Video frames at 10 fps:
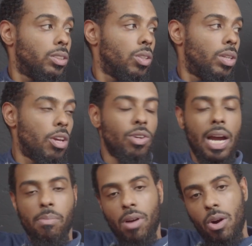So now you
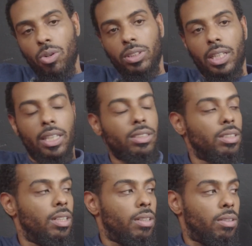got to prioritize.
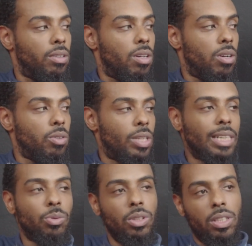That's where you